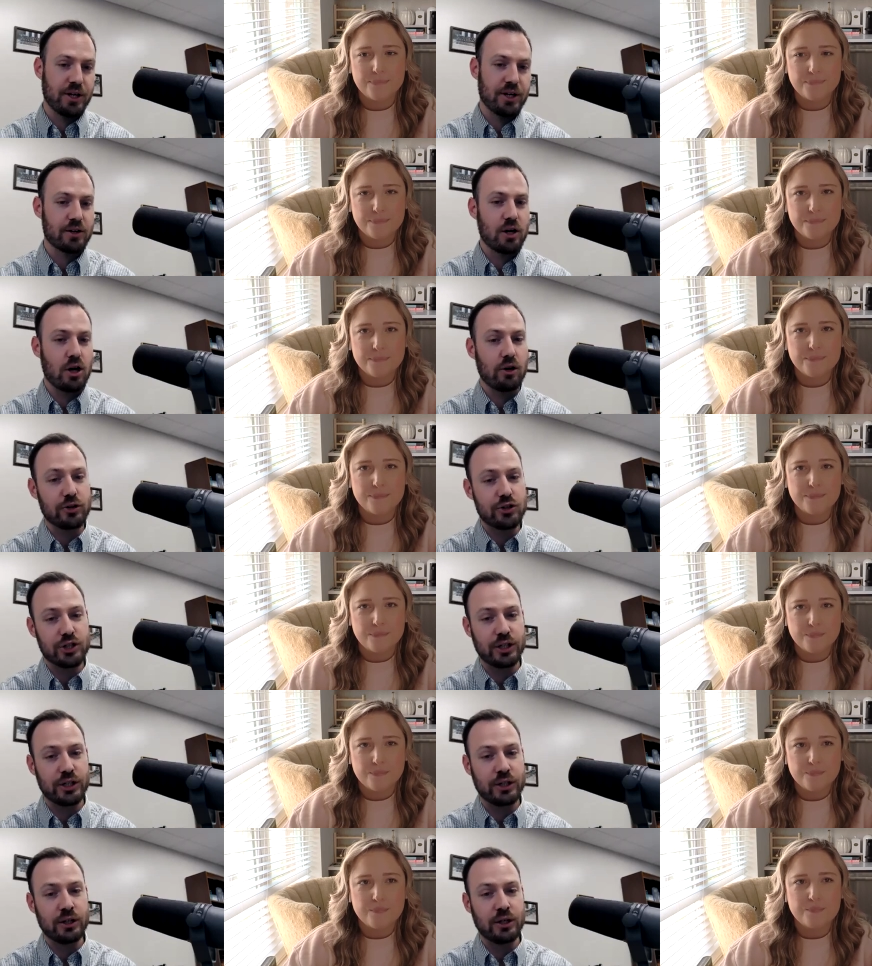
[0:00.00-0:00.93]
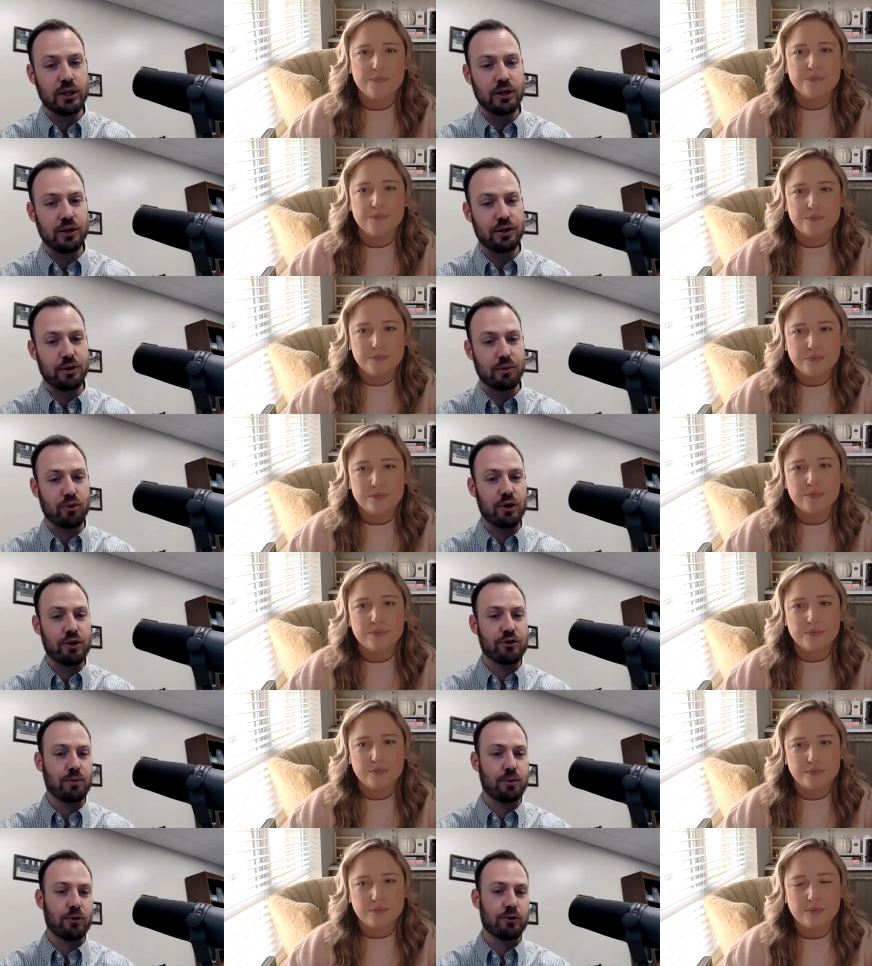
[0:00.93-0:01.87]
Speaker 1: technology, the
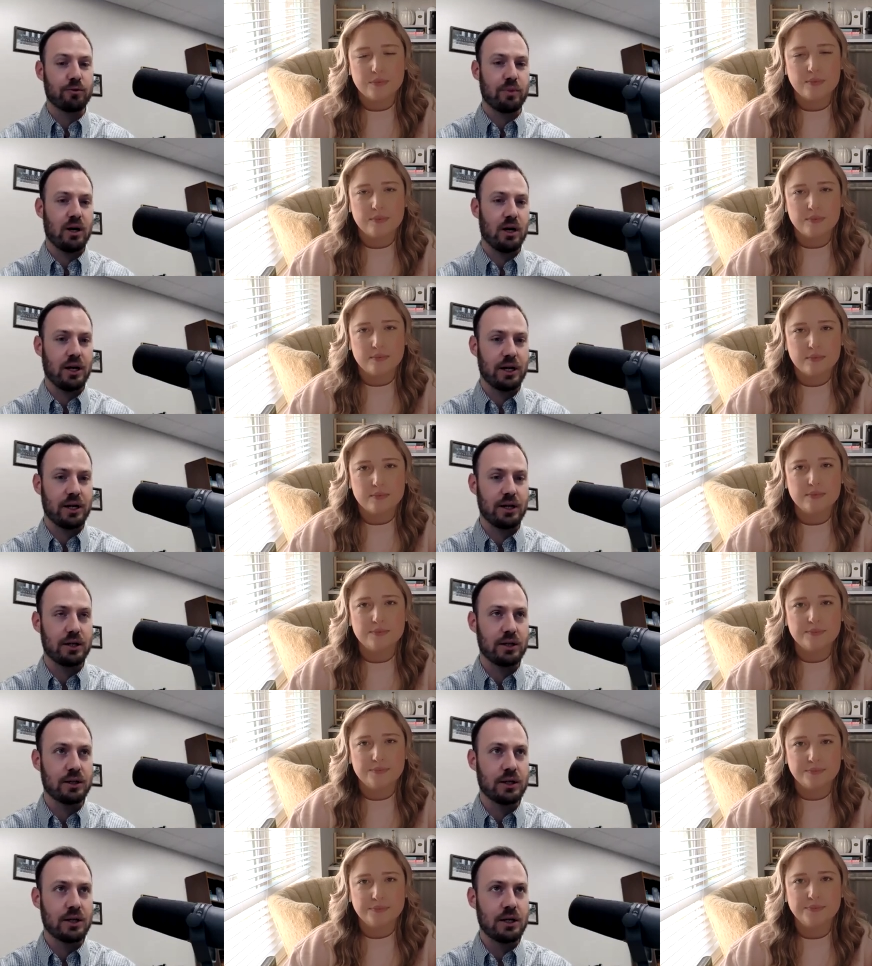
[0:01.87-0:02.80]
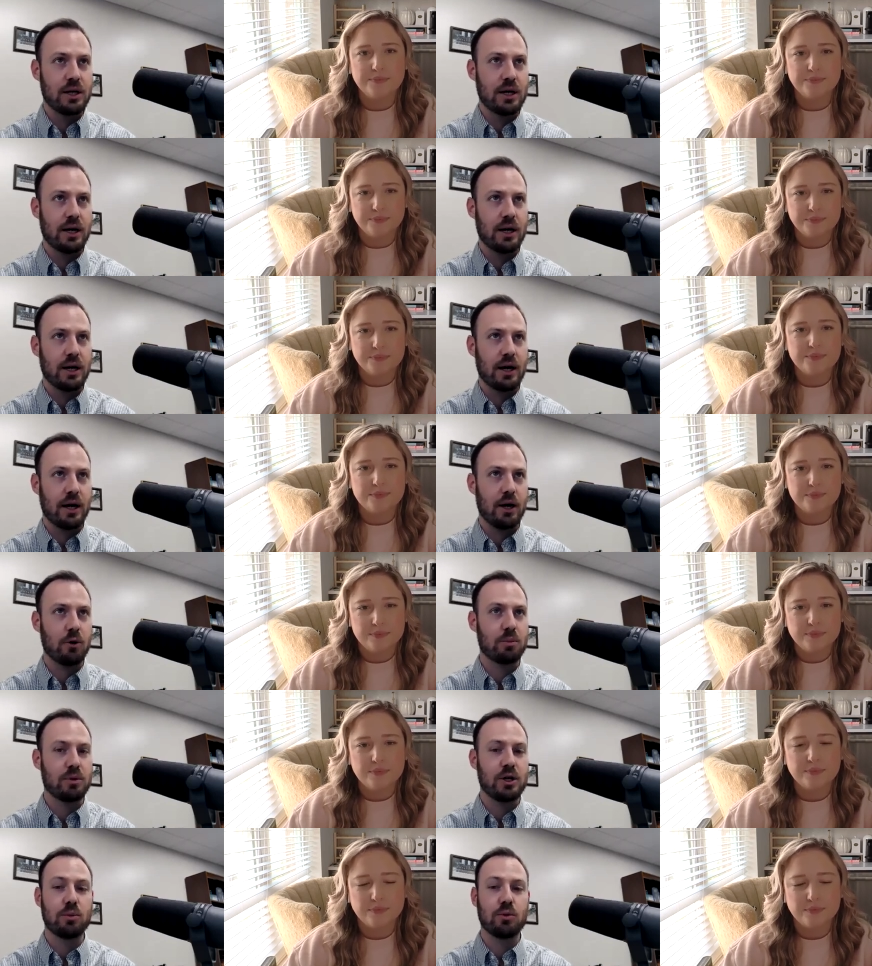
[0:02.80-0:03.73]
principles behind it, how
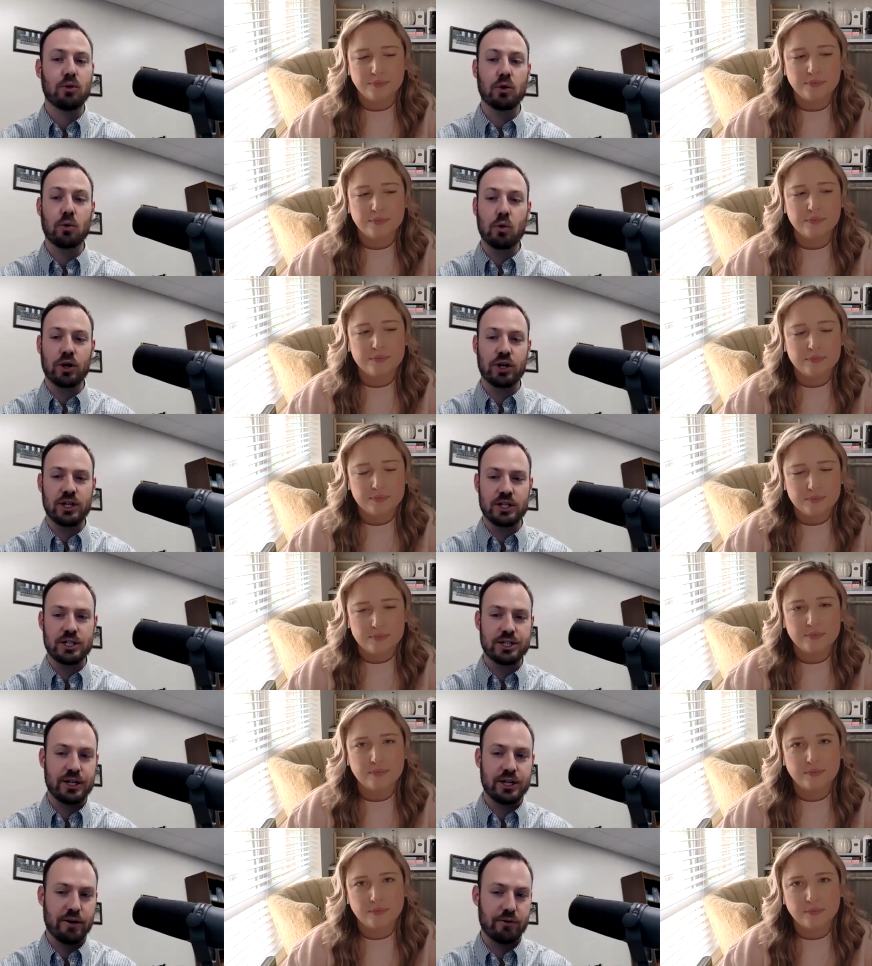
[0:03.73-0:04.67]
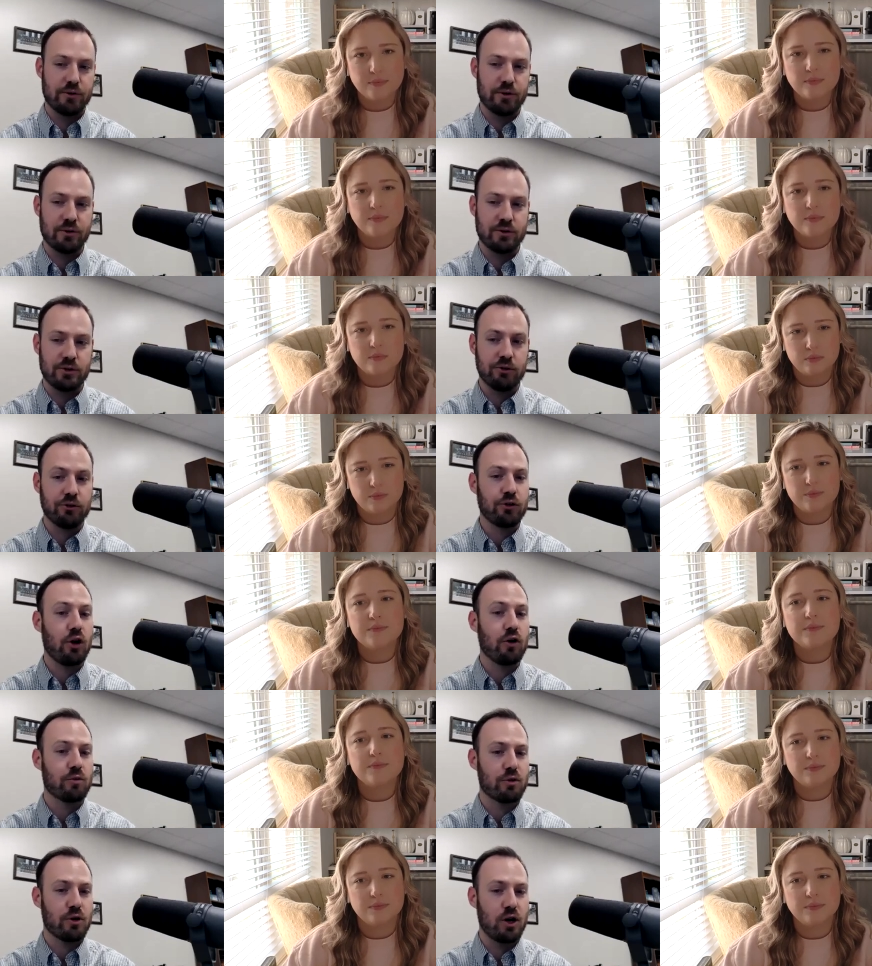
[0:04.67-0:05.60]
people are working together to
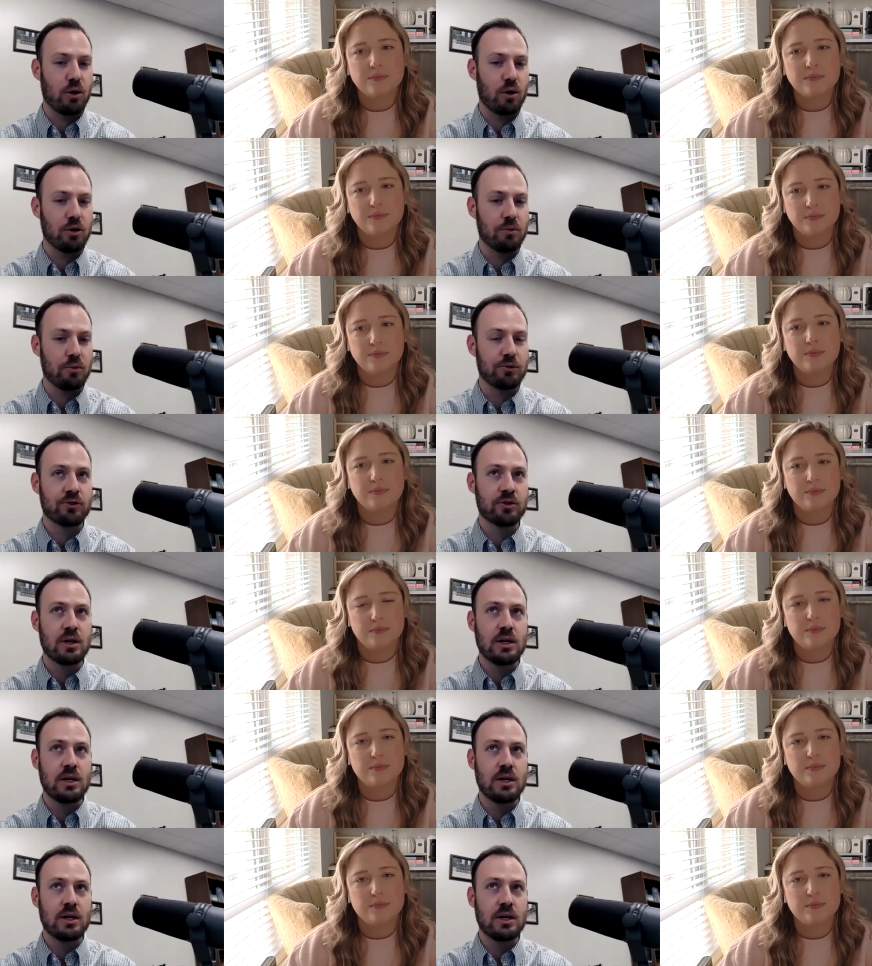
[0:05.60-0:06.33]
solve problems.